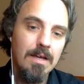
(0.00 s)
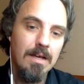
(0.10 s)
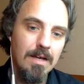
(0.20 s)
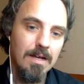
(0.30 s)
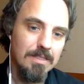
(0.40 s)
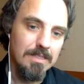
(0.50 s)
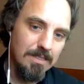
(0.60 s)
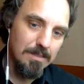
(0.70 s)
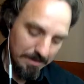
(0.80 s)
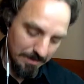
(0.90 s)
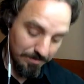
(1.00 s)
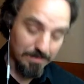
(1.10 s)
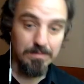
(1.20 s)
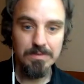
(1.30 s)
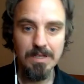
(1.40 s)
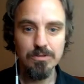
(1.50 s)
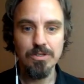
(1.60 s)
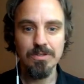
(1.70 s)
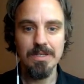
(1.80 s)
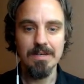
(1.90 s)
And this is a bit different. Now you
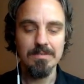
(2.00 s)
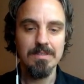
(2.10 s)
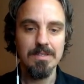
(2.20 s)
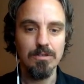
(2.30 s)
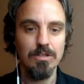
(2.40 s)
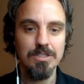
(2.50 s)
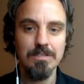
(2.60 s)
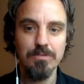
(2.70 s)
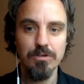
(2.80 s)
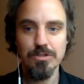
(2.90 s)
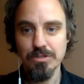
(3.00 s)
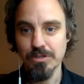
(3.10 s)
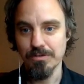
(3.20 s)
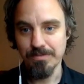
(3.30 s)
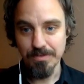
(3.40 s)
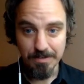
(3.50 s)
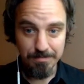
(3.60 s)
suddenly have the theological virtues of